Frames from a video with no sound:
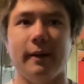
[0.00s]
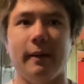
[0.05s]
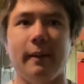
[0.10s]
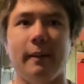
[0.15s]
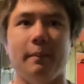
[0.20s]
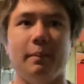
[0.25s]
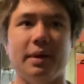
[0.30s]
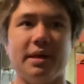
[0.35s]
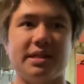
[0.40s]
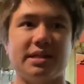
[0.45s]

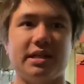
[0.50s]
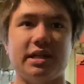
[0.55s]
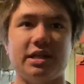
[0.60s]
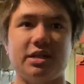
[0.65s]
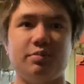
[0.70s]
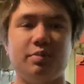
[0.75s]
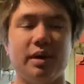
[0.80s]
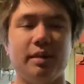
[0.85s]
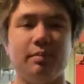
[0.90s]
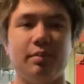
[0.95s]
business
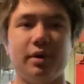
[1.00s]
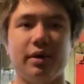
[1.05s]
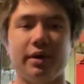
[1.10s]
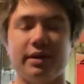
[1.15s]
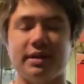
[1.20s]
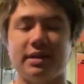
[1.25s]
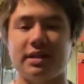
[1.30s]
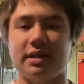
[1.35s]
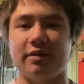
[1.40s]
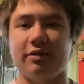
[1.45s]
people
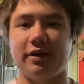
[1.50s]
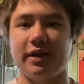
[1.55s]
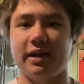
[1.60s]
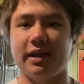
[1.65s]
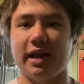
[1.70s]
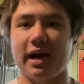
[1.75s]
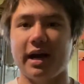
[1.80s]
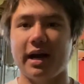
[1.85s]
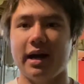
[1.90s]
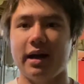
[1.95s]
and stuff like
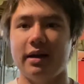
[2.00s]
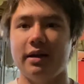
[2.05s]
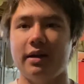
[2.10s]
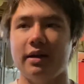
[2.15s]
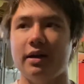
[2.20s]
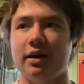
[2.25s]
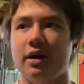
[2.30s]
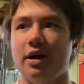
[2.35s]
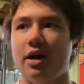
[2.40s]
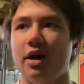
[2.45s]
that
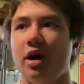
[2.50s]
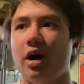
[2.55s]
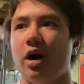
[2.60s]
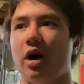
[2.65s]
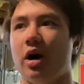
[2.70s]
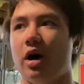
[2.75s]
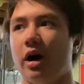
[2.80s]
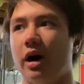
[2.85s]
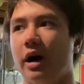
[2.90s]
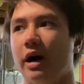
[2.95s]

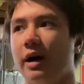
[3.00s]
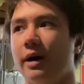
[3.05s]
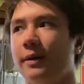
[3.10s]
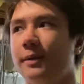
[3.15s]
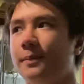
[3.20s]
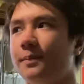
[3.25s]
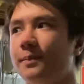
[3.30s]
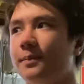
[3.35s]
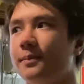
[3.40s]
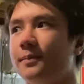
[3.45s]
are
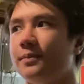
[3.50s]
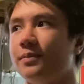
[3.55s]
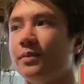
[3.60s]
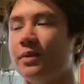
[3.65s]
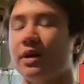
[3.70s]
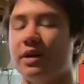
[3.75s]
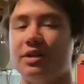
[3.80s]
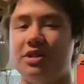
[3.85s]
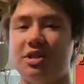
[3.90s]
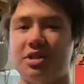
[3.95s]

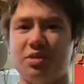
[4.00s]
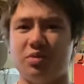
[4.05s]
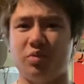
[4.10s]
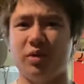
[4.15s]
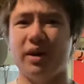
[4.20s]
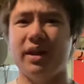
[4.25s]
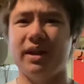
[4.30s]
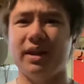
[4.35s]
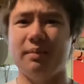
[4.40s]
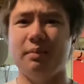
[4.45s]
just
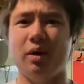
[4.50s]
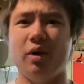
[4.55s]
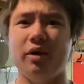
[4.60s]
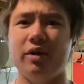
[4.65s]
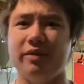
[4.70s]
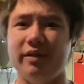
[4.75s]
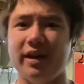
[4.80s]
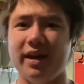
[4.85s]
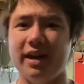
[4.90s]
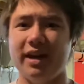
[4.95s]
really
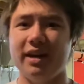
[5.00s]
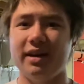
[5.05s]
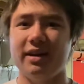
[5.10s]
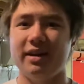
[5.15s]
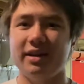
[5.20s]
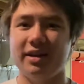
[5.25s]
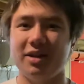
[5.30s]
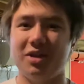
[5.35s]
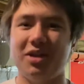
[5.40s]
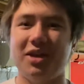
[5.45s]
motivated?
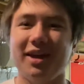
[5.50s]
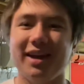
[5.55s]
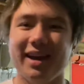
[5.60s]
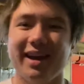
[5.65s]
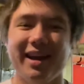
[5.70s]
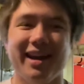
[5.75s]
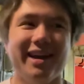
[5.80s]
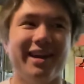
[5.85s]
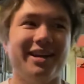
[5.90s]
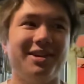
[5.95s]
You think
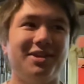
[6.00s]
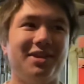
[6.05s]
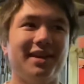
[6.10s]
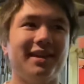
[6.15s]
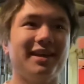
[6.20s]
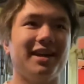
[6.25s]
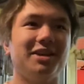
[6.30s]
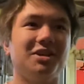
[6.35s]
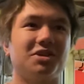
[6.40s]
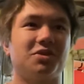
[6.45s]

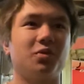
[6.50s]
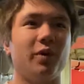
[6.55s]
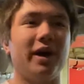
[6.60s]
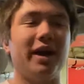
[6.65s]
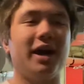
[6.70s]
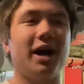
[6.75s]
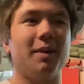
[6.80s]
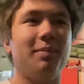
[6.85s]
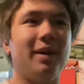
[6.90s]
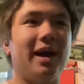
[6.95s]
they just
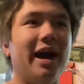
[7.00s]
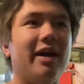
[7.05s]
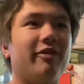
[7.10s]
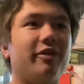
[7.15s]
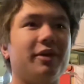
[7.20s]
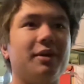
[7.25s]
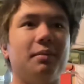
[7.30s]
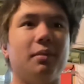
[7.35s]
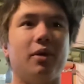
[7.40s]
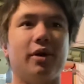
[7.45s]
wake up
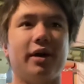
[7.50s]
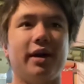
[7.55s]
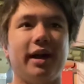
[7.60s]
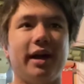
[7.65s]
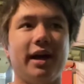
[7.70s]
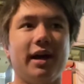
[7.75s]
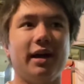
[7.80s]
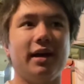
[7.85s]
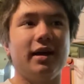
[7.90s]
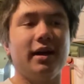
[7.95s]
every
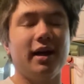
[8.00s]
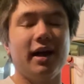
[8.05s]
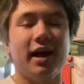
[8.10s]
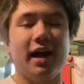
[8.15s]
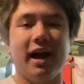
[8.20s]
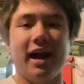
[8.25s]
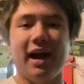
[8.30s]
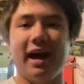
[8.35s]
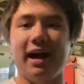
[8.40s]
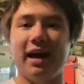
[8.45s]
morning
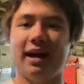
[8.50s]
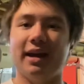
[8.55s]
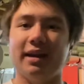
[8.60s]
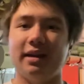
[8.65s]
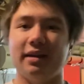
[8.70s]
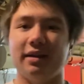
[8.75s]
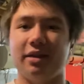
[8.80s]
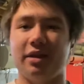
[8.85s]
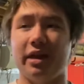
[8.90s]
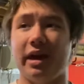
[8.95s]

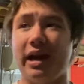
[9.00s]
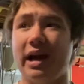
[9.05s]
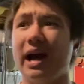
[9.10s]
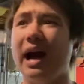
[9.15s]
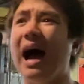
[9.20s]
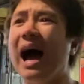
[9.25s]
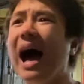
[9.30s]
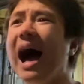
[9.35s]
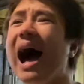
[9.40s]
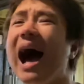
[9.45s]
and think,
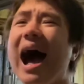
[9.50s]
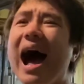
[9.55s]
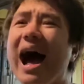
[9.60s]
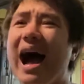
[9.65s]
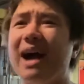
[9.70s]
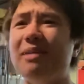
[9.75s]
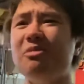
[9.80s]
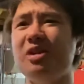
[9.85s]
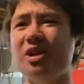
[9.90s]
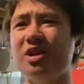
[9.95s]

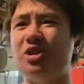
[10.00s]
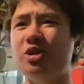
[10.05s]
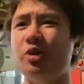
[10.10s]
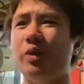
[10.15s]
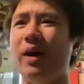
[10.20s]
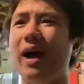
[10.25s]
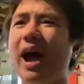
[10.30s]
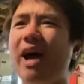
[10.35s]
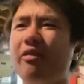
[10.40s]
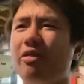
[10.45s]
I'm gonna do
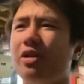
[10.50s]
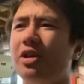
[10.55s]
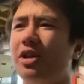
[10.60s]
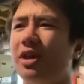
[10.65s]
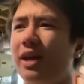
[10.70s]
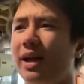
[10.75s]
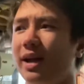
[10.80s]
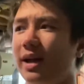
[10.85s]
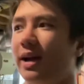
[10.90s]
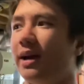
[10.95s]

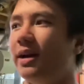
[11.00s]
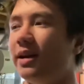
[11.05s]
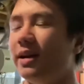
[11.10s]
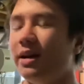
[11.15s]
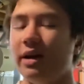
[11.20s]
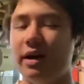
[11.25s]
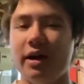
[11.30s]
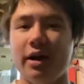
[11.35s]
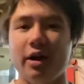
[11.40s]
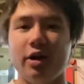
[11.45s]
everything?
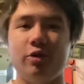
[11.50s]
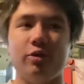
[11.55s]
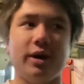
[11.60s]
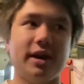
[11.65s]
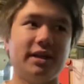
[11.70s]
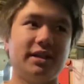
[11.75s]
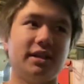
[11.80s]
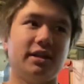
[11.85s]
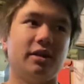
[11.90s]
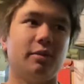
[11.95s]

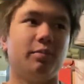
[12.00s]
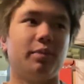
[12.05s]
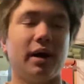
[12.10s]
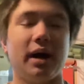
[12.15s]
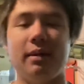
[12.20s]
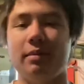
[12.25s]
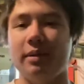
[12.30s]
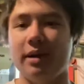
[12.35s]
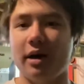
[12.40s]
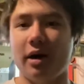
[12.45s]
Granted, they're
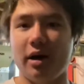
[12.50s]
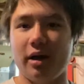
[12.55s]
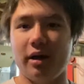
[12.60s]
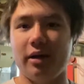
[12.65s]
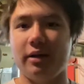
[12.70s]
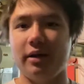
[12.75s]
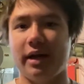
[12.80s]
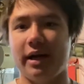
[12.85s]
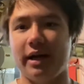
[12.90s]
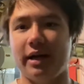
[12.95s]
probably all
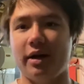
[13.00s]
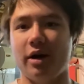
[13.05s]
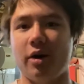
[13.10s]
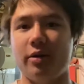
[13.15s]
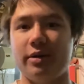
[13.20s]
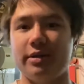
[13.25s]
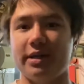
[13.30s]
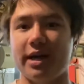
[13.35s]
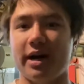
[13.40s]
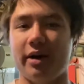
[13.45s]
like
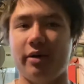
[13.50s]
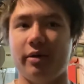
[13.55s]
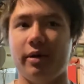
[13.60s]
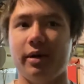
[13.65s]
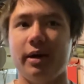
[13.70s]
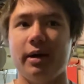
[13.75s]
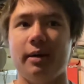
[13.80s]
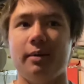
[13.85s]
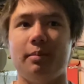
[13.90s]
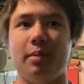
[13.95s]
coked out,
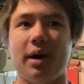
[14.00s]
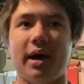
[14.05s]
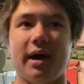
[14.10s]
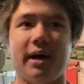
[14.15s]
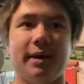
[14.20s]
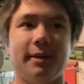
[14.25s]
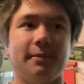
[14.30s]
but